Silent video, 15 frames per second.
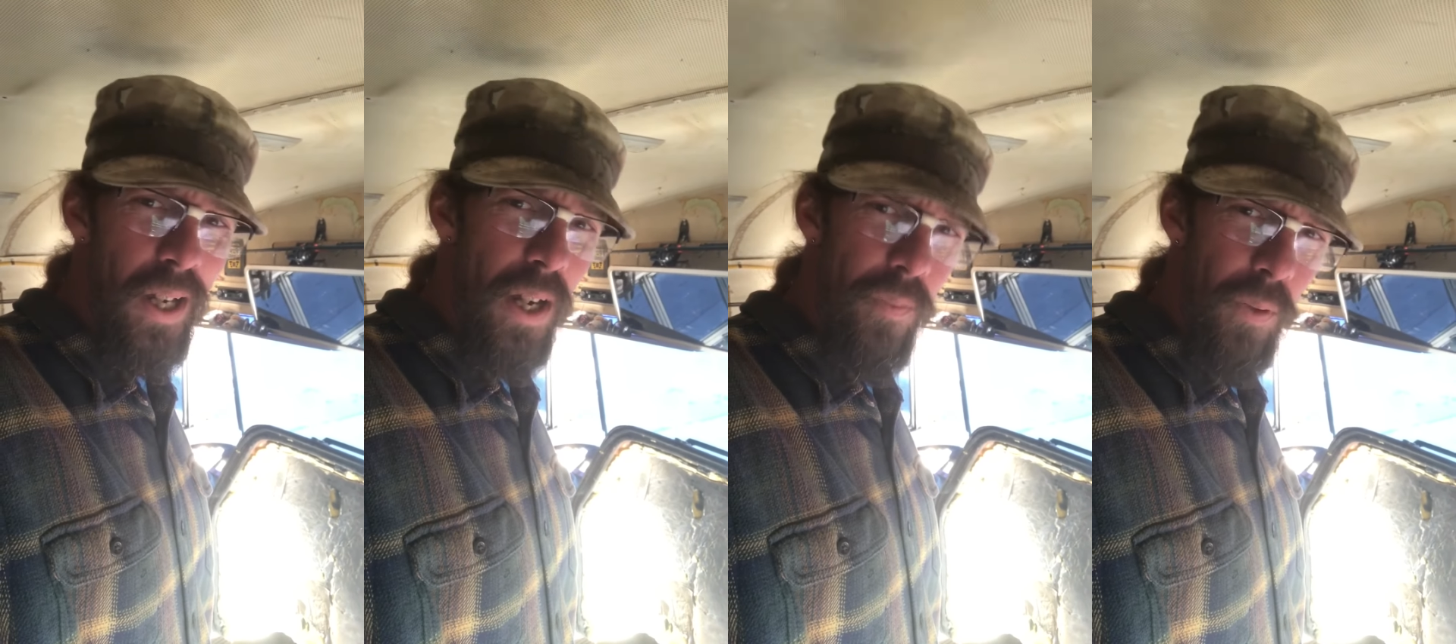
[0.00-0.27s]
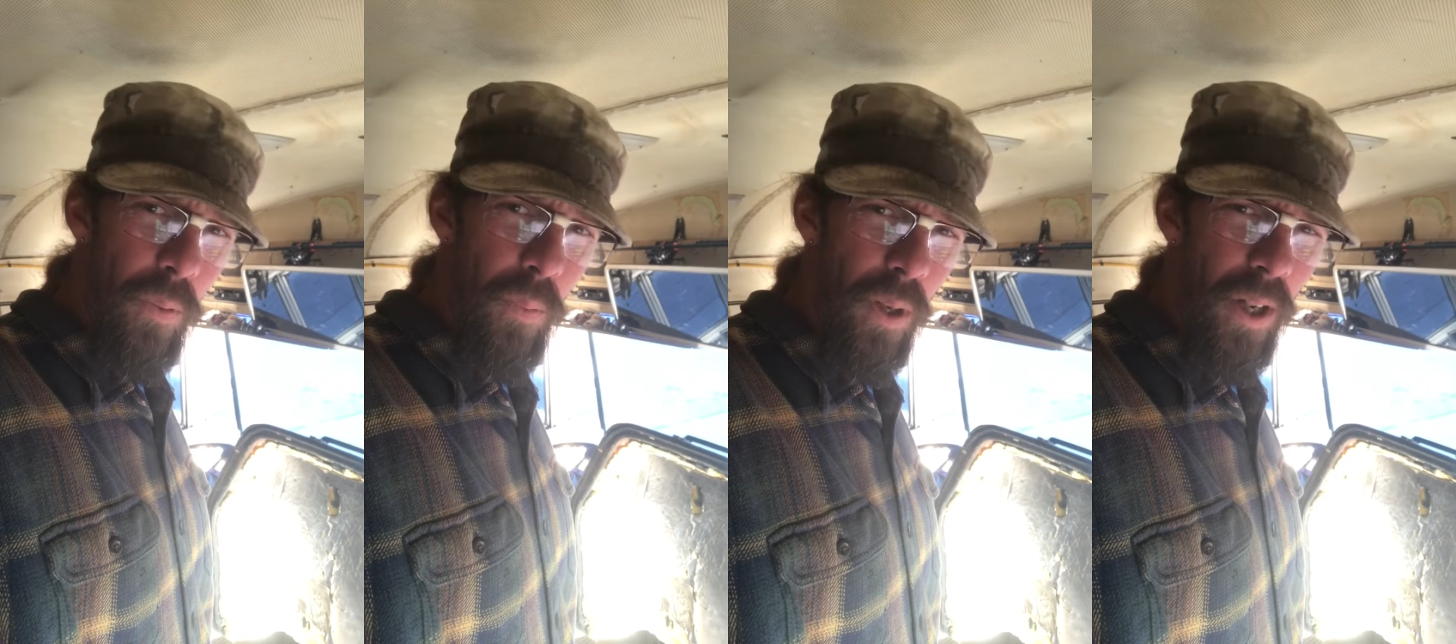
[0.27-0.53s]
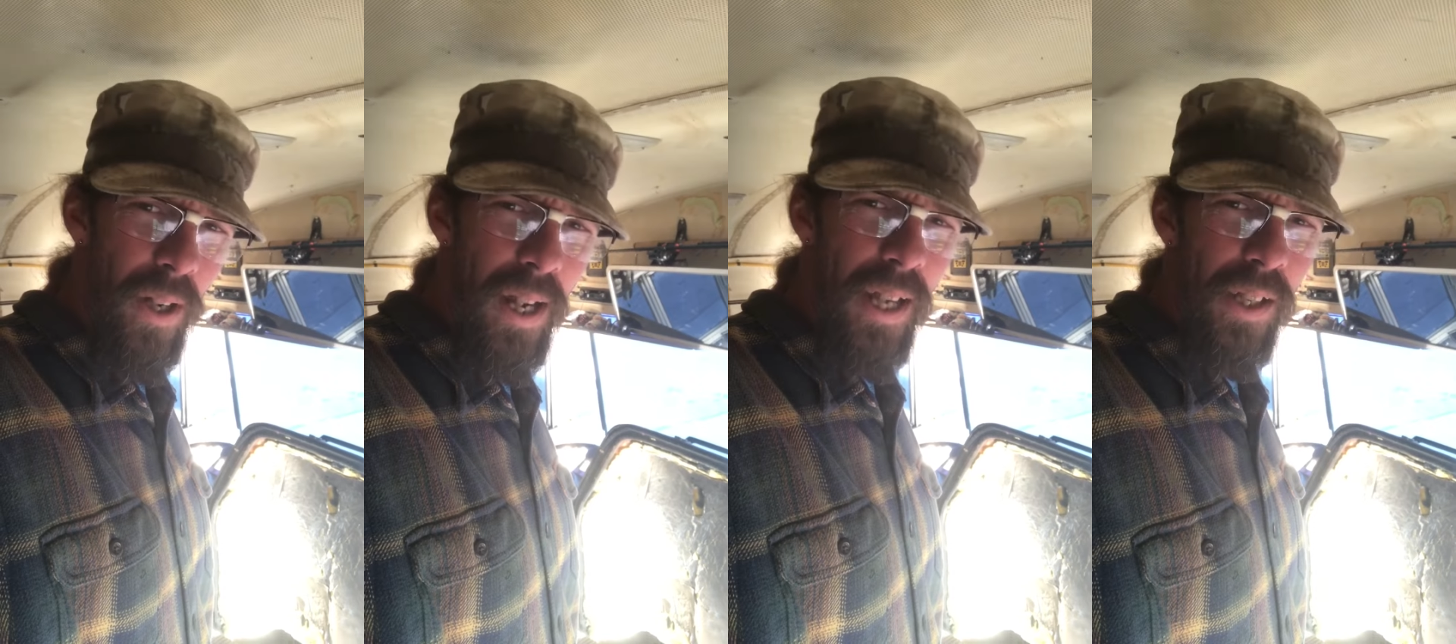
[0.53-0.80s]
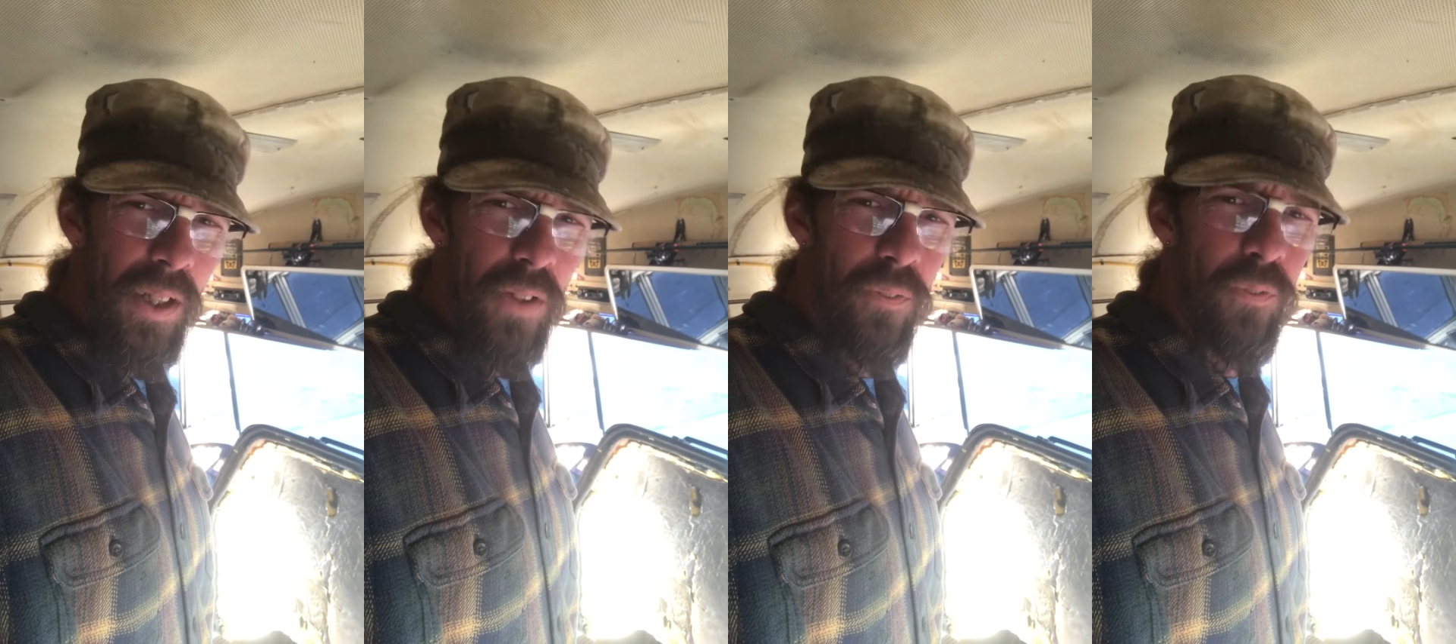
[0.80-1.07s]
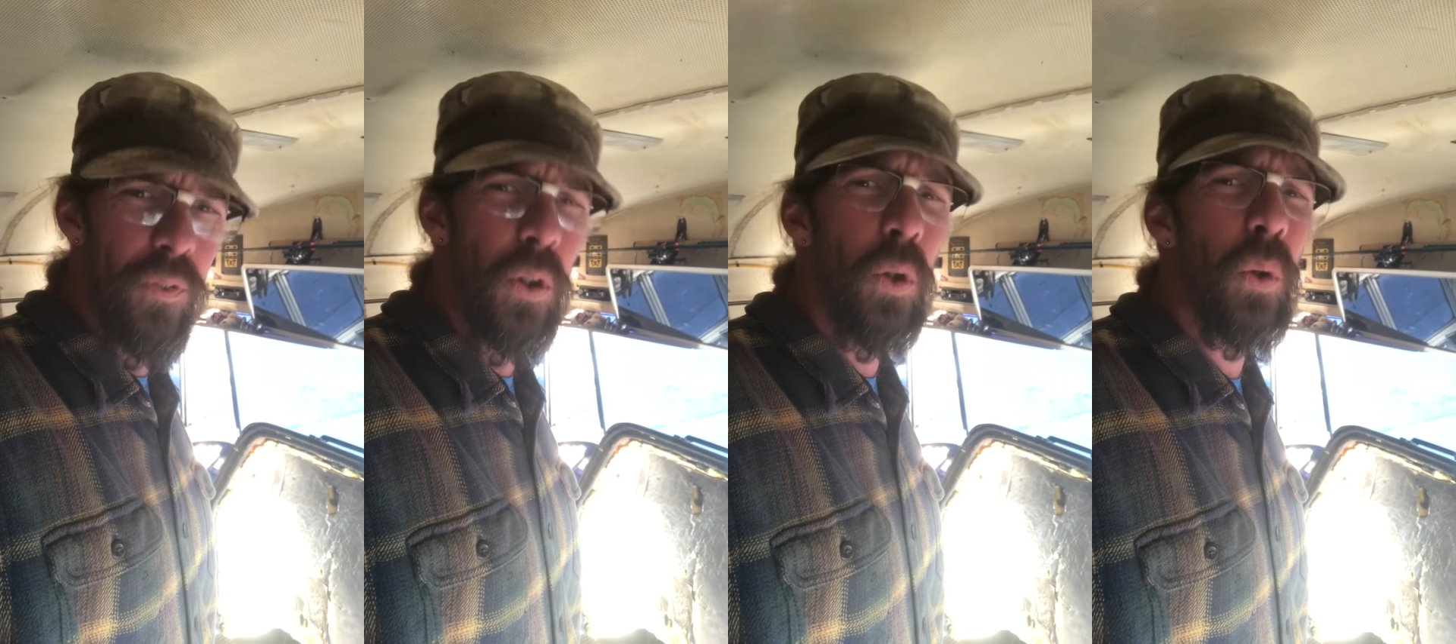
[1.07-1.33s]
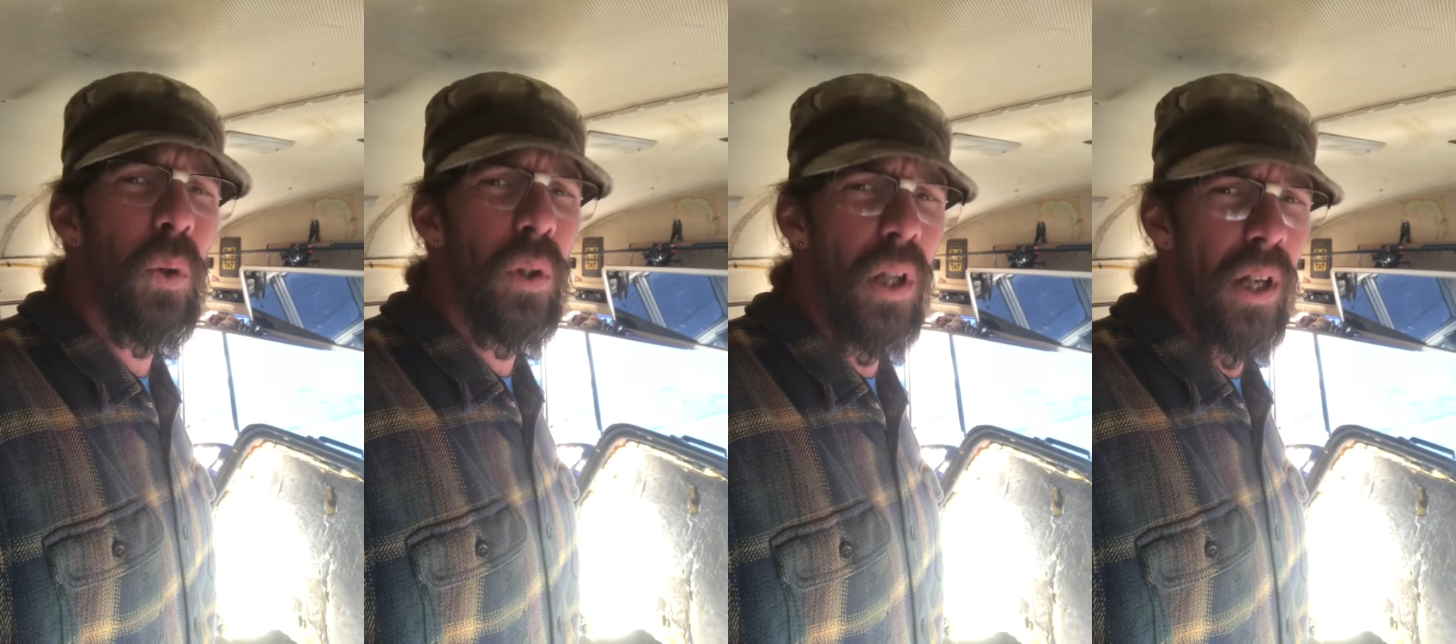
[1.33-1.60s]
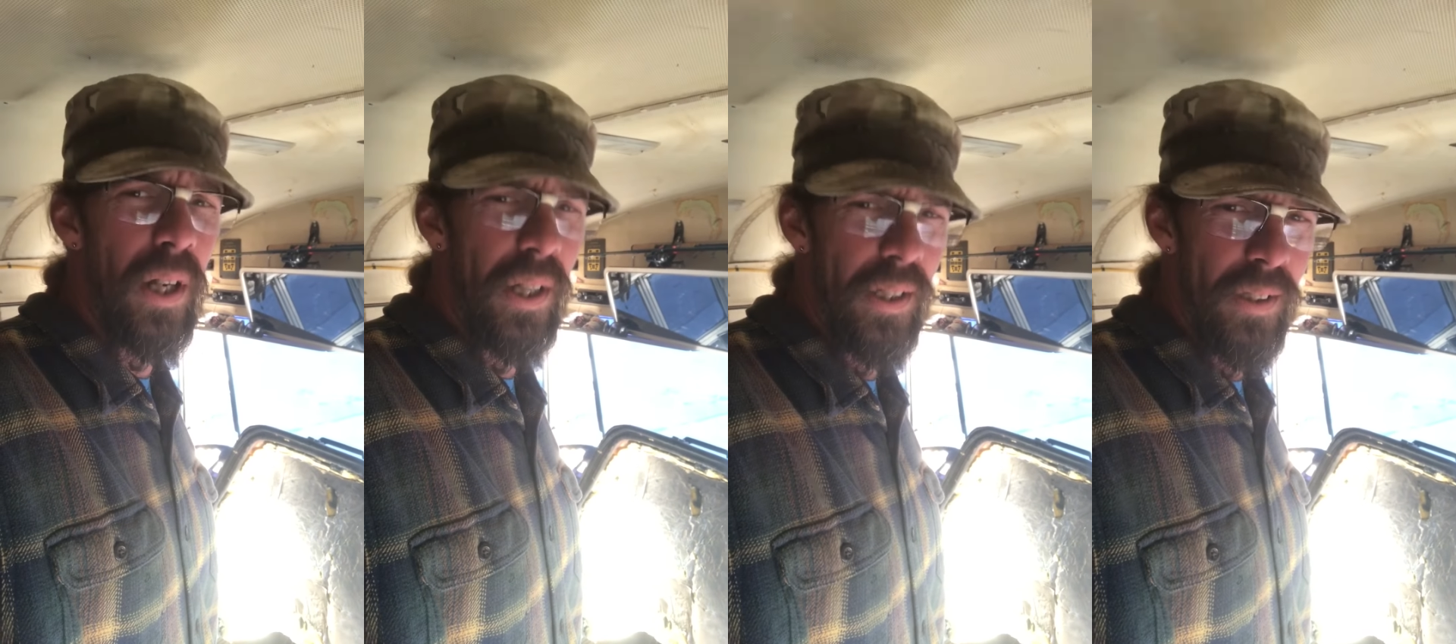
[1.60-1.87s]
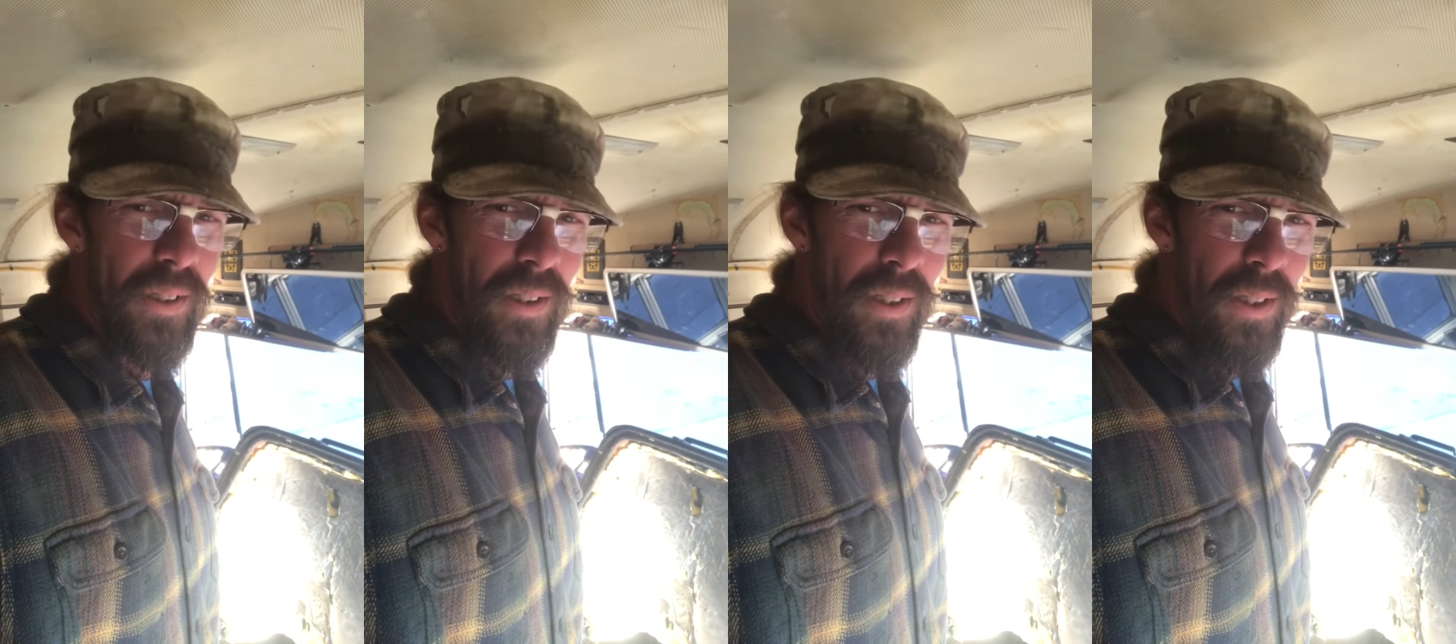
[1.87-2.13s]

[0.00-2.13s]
everywhere out of the fuel line.